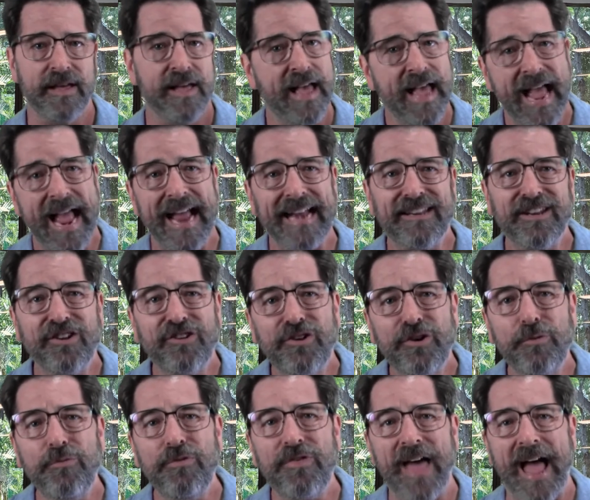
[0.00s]
And to
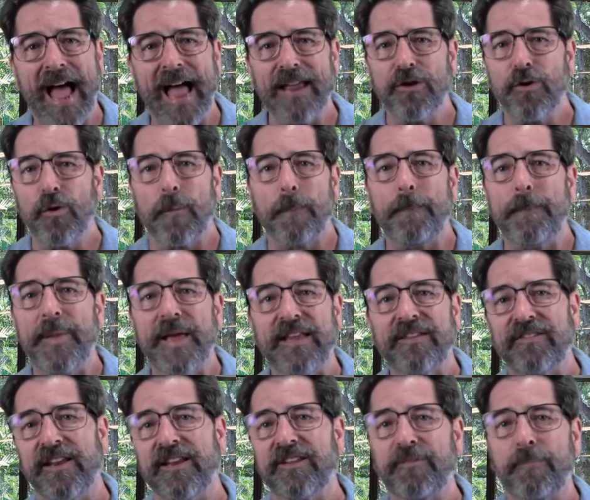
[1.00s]
do that, your
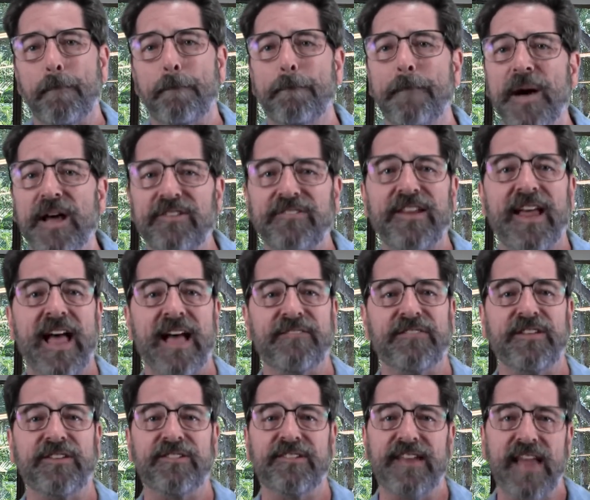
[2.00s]
business must have a
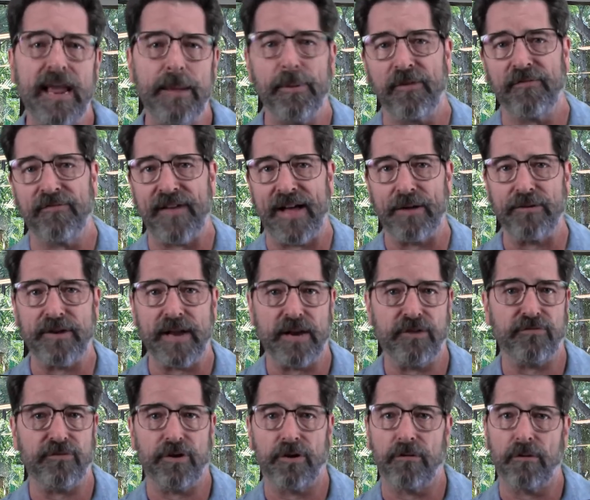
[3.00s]
stable
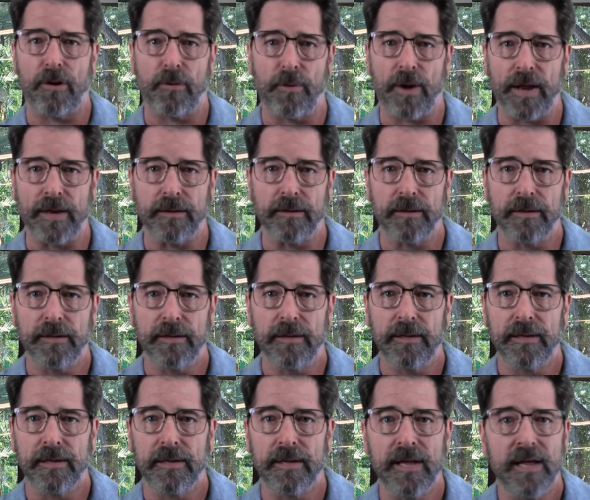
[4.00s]
foundation to grow on.
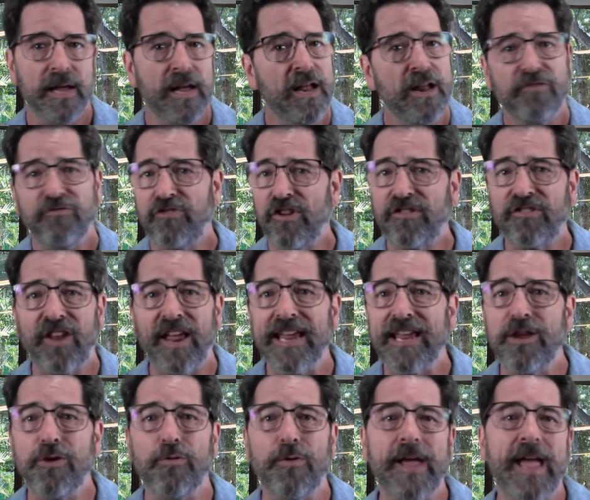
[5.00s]
Just like
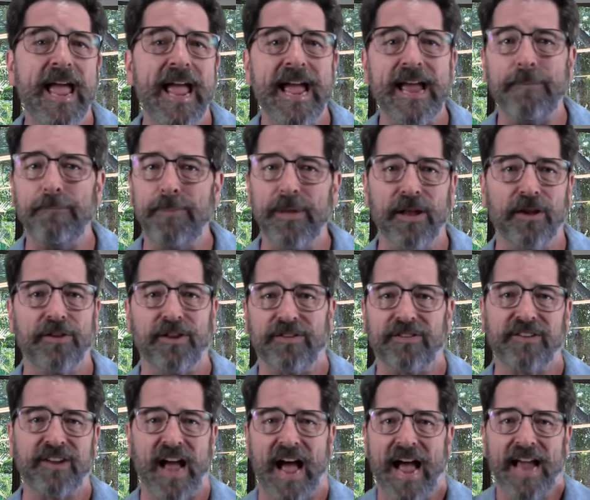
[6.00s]
you can't build a
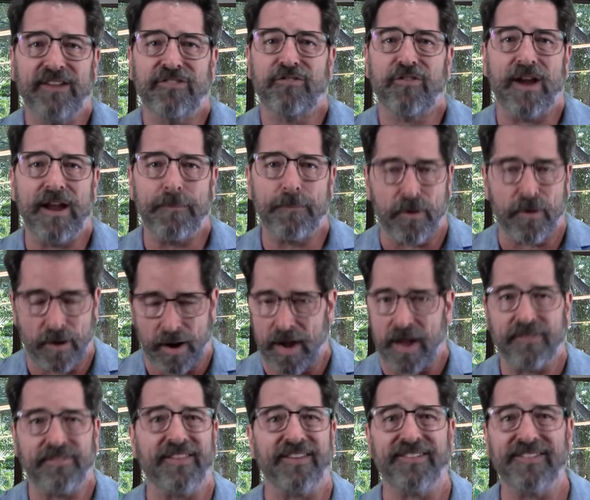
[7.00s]
skyscraper
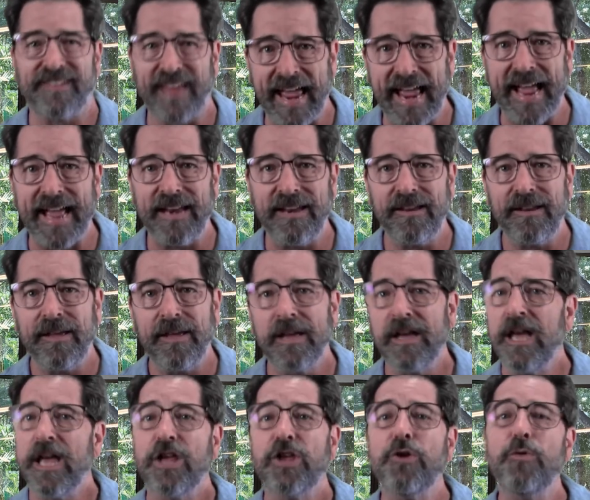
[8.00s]
on the sand,
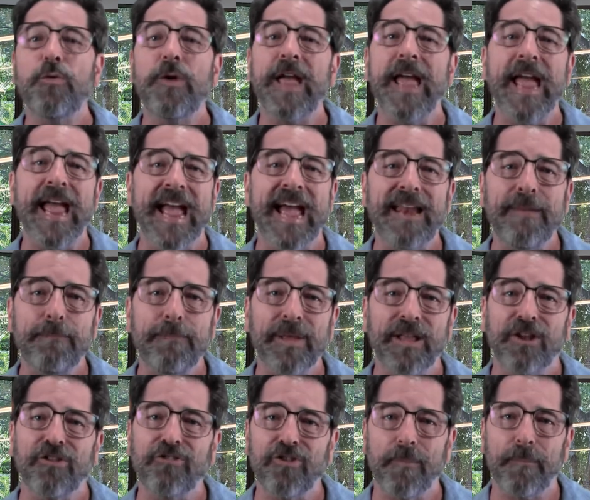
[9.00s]
you can't
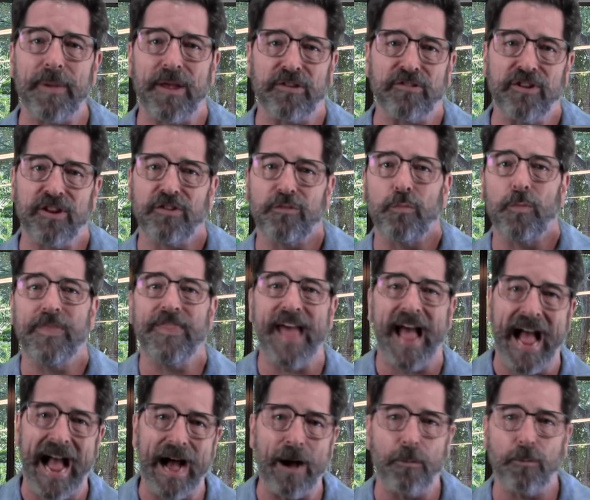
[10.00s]
build your business
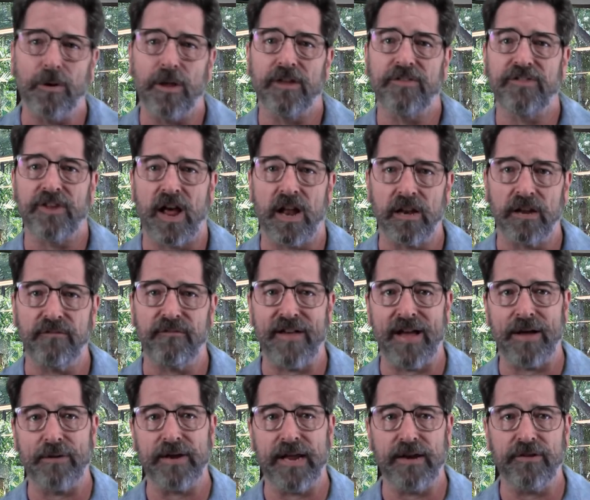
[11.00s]
without a solid
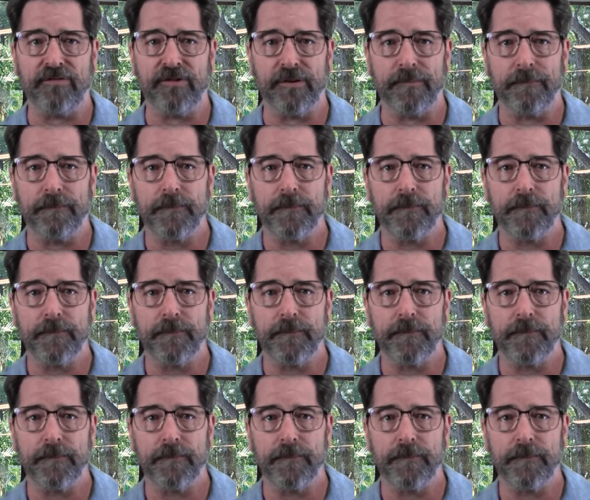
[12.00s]
foundation.